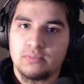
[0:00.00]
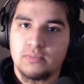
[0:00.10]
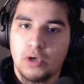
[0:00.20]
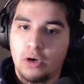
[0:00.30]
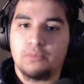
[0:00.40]

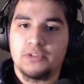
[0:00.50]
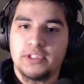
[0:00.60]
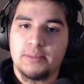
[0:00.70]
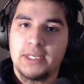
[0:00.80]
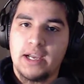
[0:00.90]

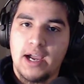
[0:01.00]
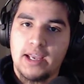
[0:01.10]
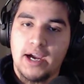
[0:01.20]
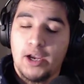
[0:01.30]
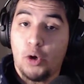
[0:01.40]
Hopefully. I mean,
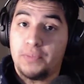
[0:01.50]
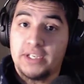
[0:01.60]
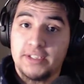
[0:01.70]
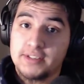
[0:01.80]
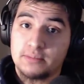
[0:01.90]
I hope that
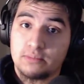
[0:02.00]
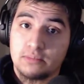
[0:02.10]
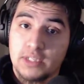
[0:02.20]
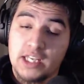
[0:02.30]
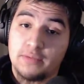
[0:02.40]
it doesn't
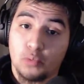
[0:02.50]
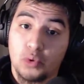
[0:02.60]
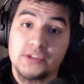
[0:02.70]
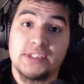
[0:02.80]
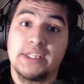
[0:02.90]
get even
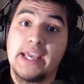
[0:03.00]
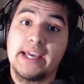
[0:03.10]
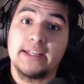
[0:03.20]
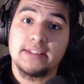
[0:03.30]
worse than that.